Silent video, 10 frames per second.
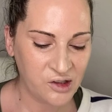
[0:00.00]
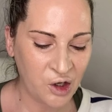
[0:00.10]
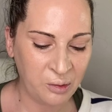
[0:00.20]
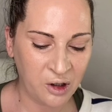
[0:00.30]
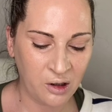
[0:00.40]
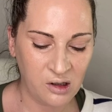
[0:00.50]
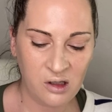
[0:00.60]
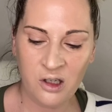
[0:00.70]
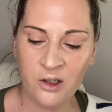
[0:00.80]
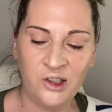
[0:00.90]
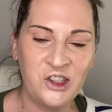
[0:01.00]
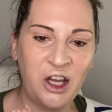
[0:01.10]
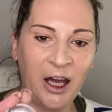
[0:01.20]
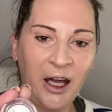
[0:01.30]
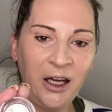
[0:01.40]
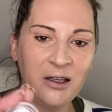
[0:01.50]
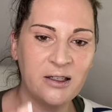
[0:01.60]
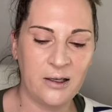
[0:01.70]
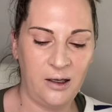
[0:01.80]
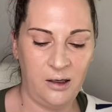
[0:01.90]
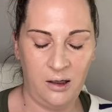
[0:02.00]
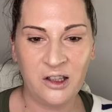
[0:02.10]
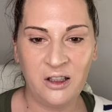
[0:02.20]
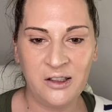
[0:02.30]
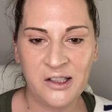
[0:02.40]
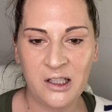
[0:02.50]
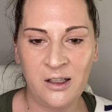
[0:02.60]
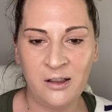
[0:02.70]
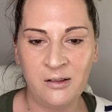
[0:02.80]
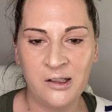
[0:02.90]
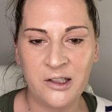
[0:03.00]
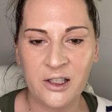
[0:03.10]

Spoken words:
I'm going to use Kate. This is